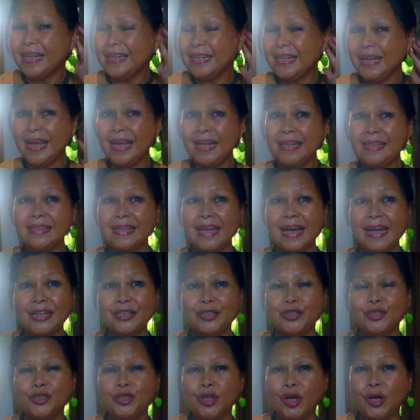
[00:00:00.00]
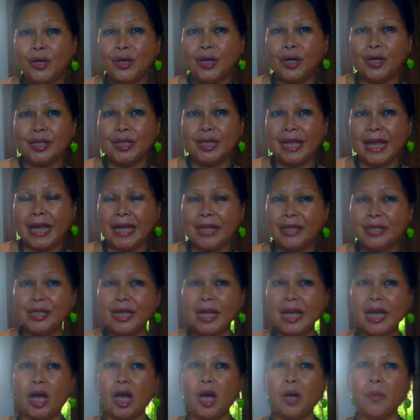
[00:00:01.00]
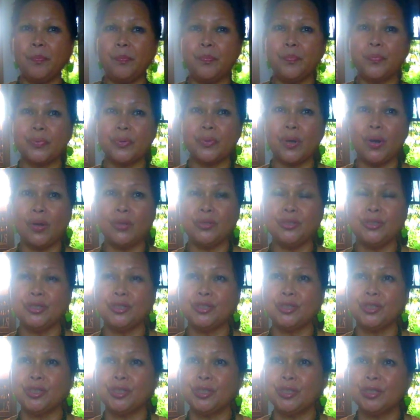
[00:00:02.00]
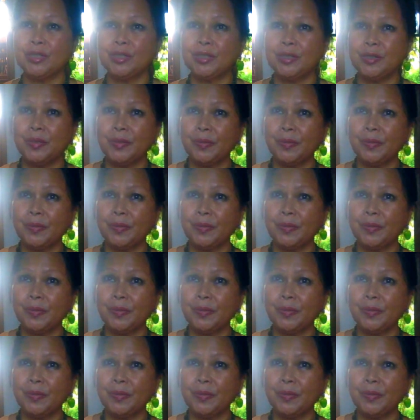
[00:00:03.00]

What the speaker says: then they approach